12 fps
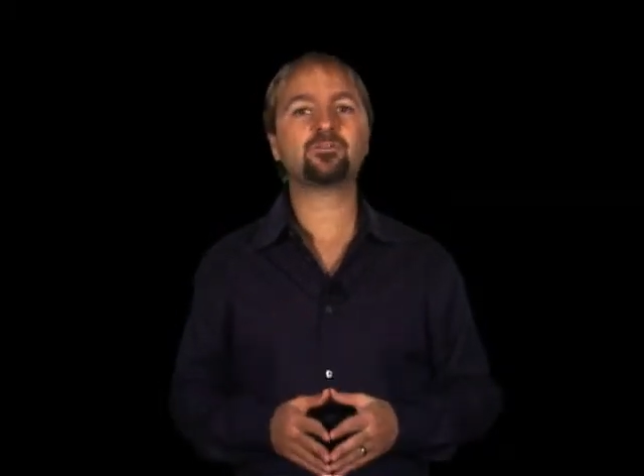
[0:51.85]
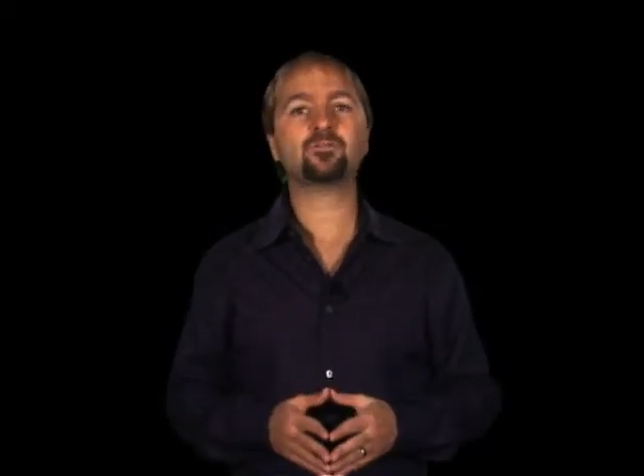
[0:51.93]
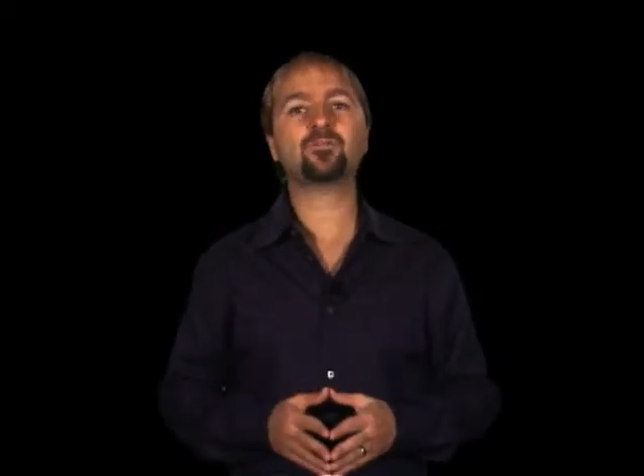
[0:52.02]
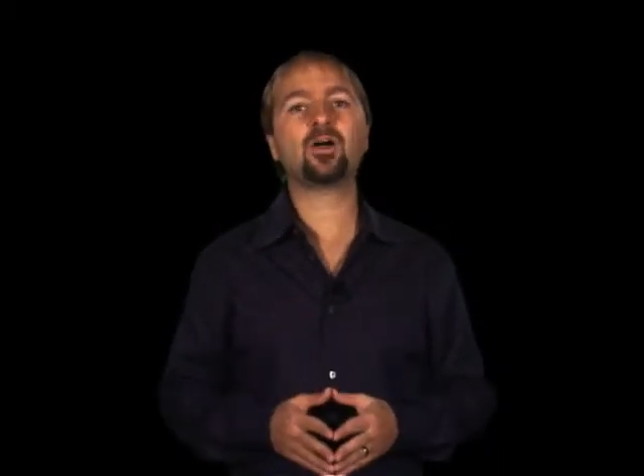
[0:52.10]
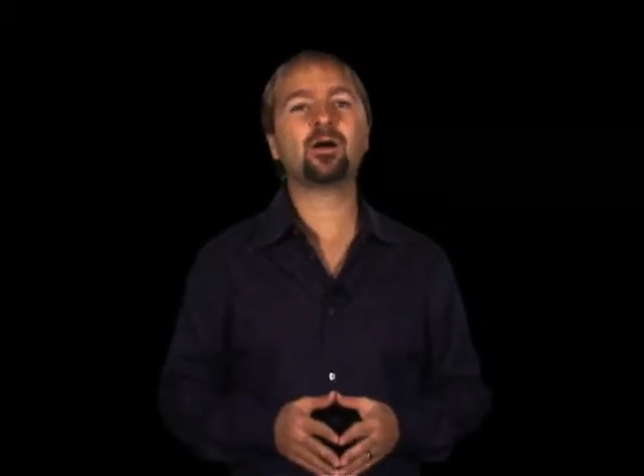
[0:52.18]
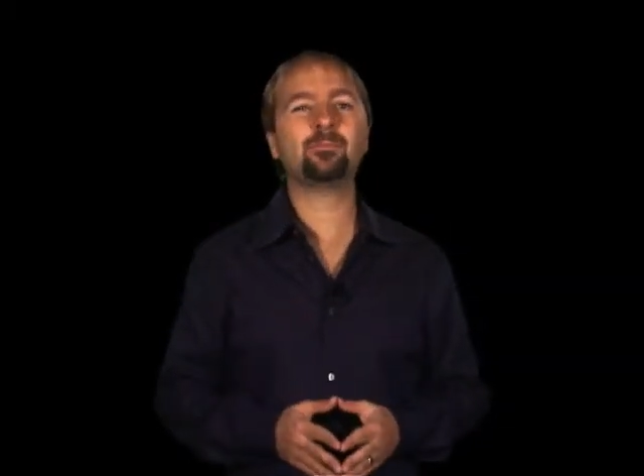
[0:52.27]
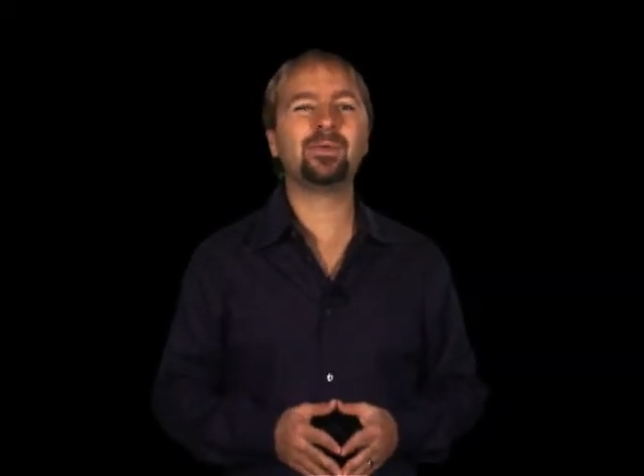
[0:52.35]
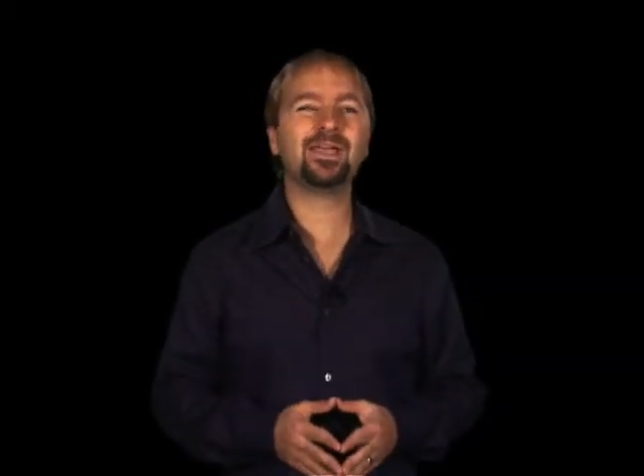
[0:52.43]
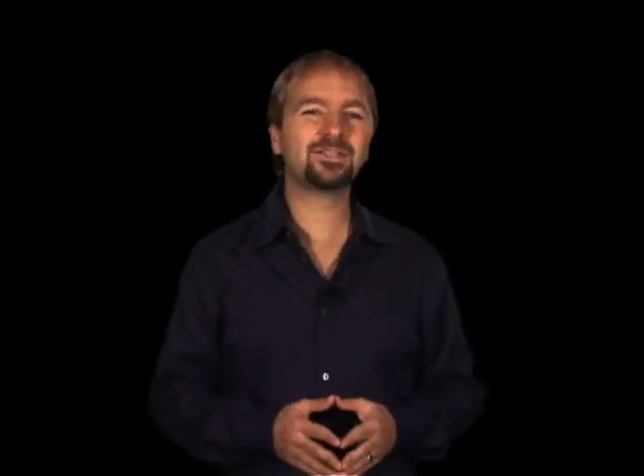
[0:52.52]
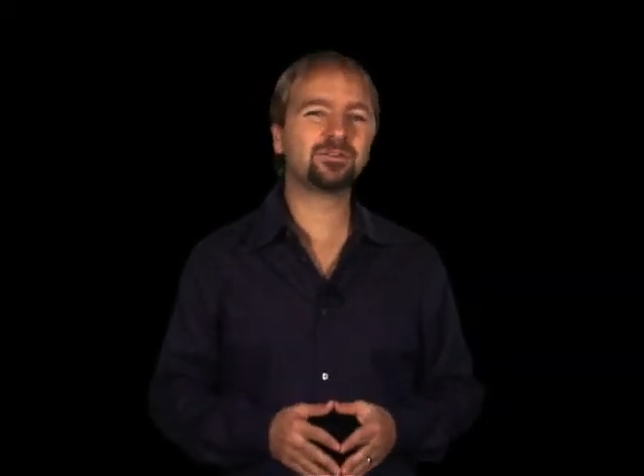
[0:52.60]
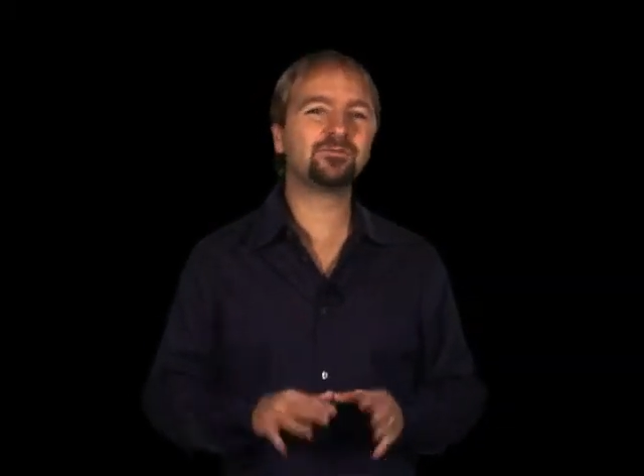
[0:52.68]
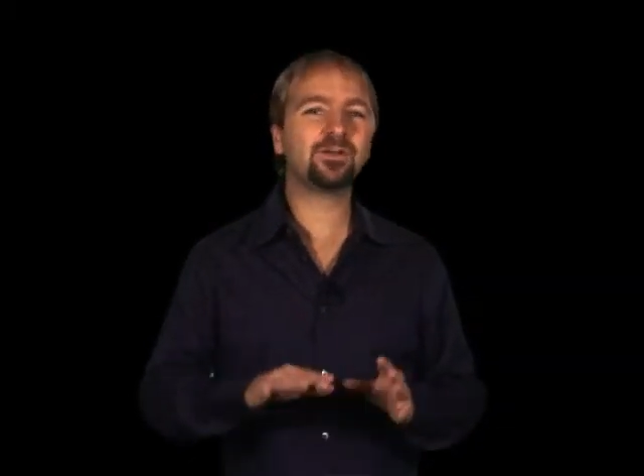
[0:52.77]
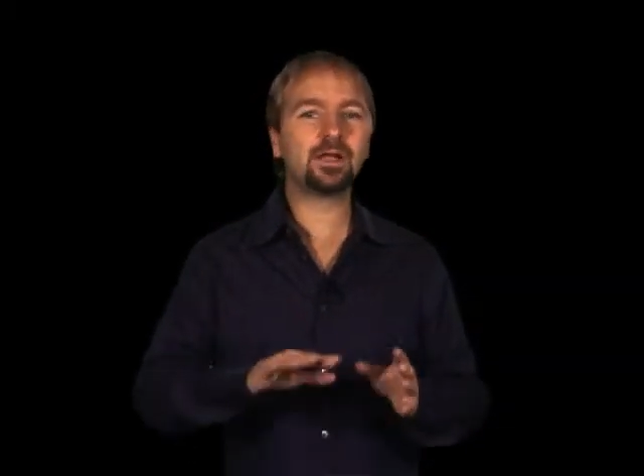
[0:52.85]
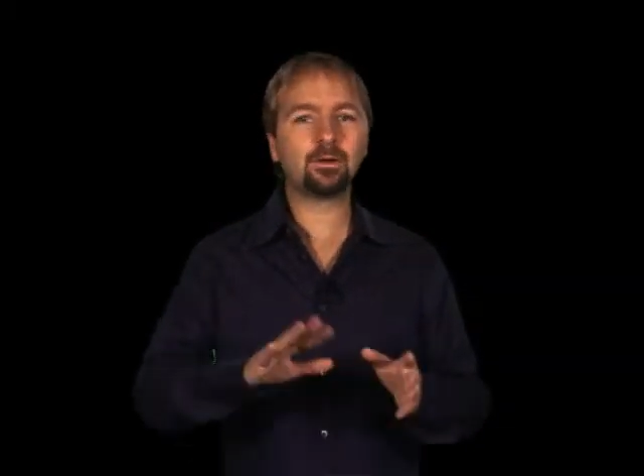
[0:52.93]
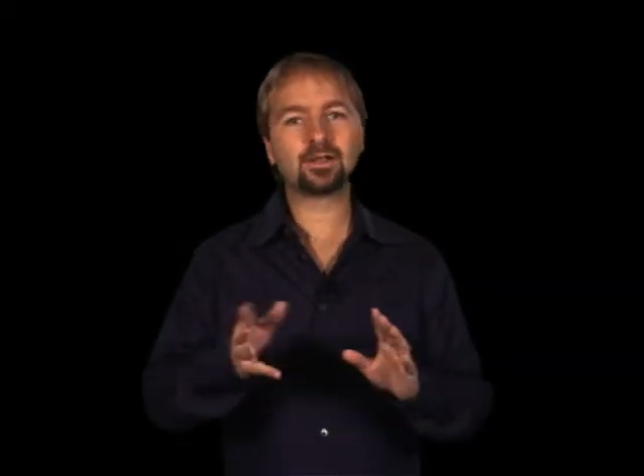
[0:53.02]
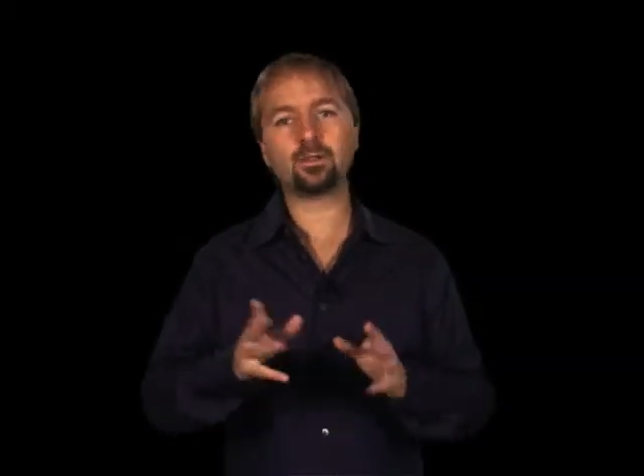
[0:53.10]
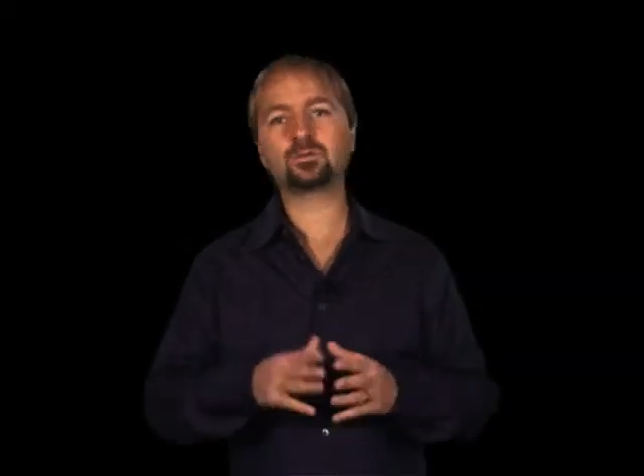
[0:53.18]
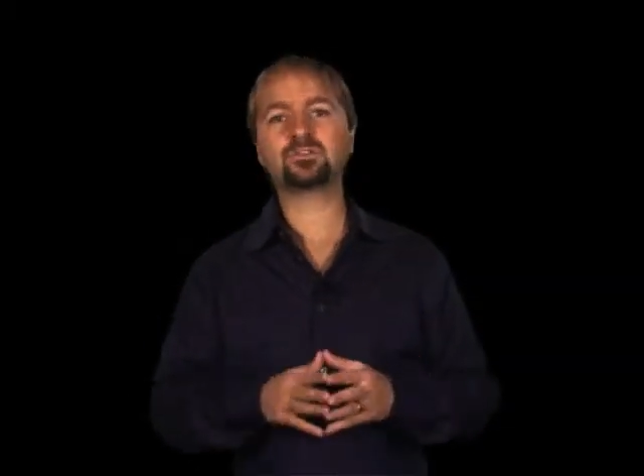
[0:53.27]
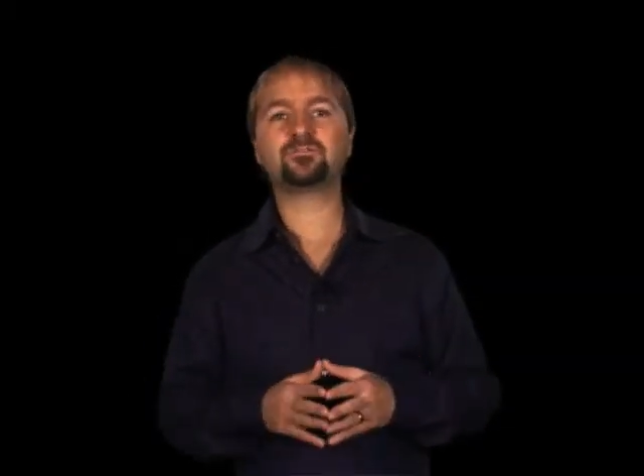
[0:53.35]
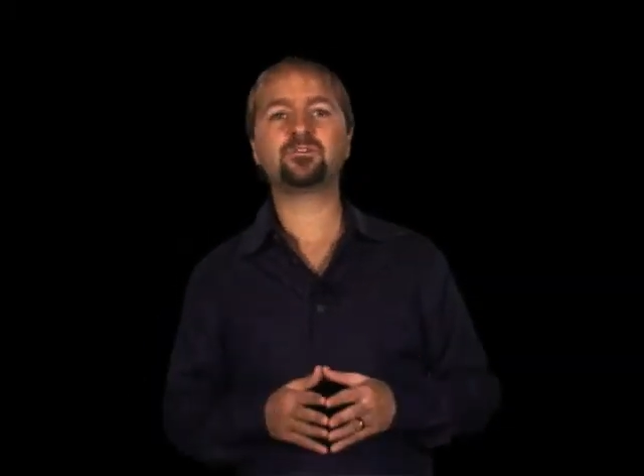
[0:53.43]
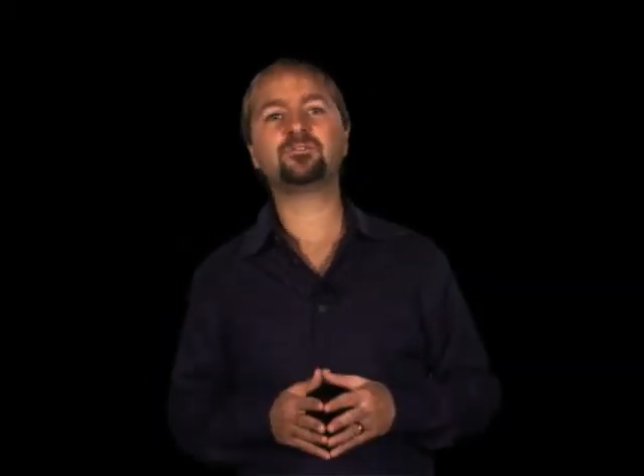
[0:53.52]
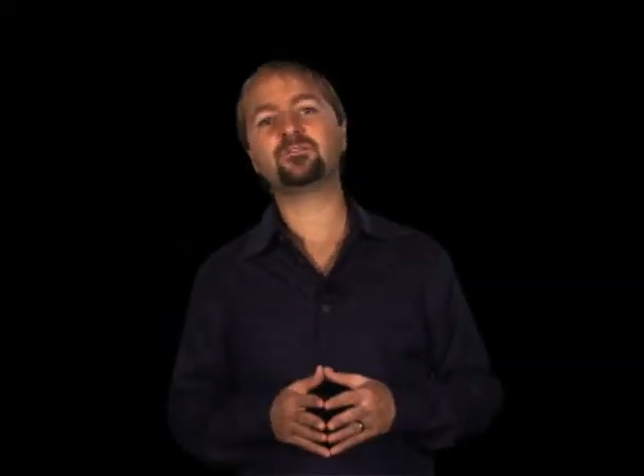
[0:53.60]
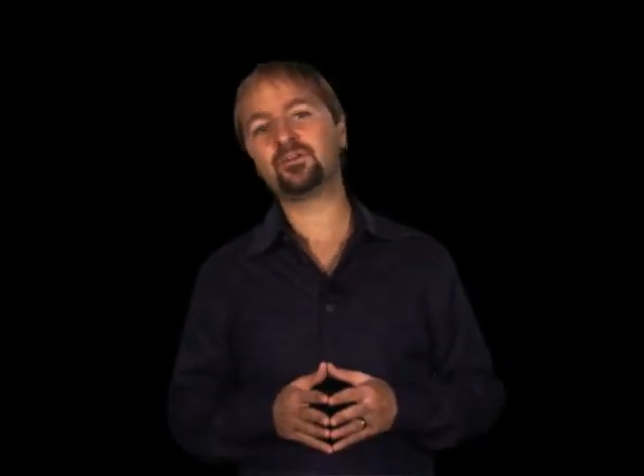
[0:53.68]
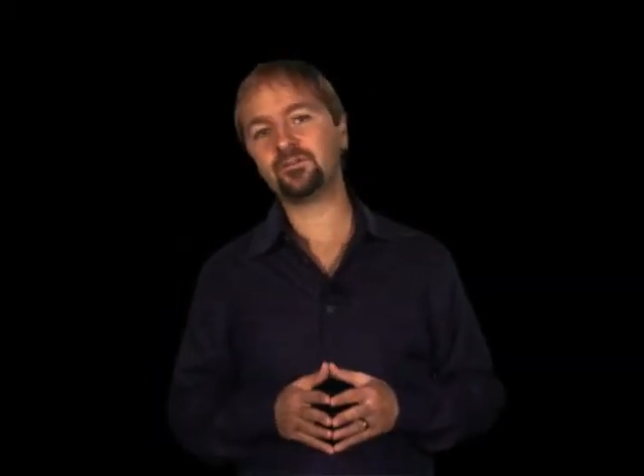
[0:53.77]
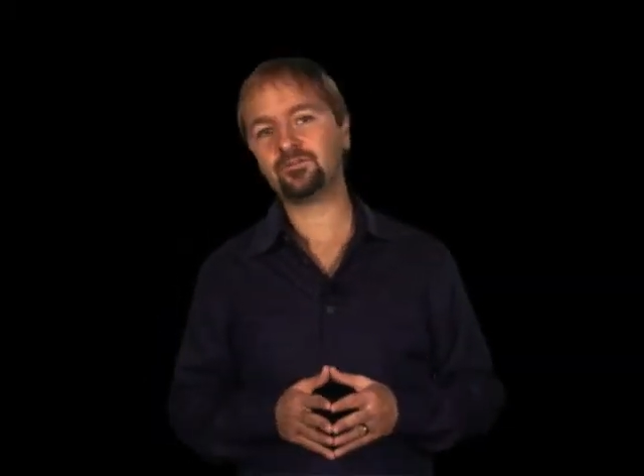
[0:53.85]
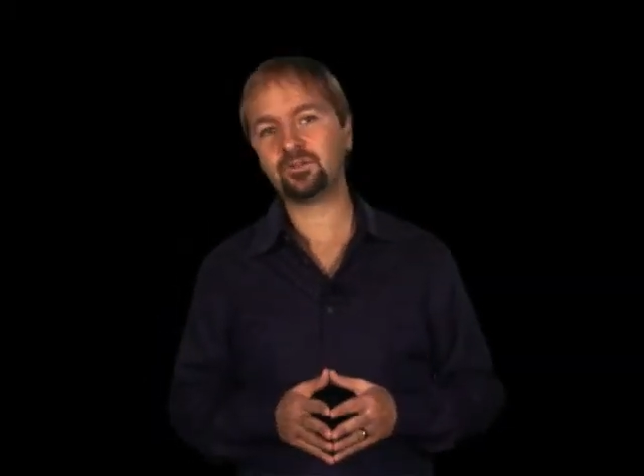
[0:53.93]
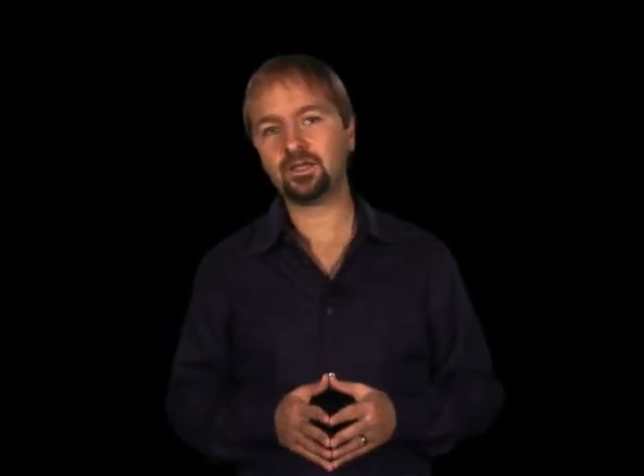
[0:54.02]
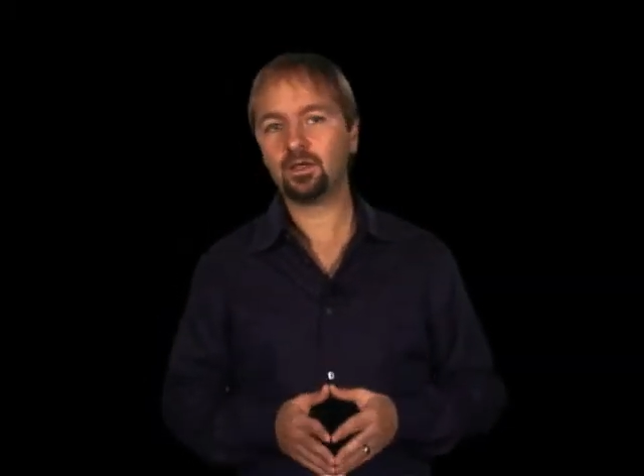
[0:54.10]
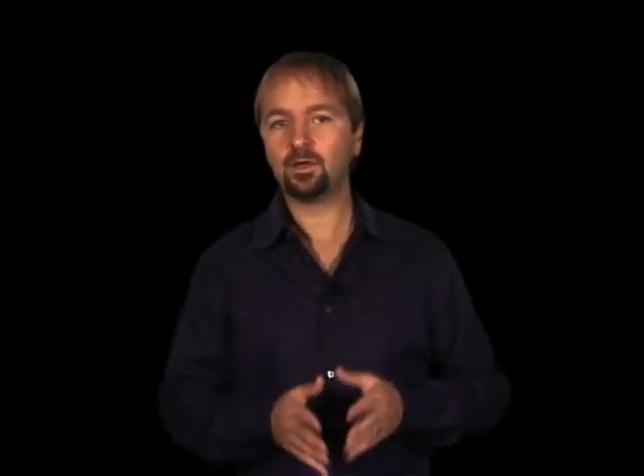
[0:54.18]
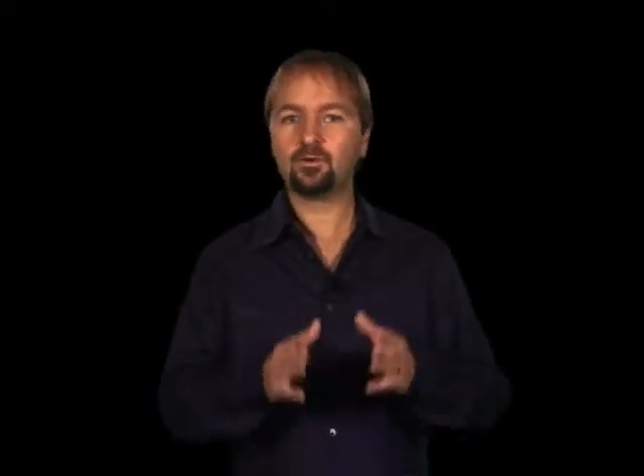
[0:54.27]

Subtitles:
the flop makes you very close to 50-50,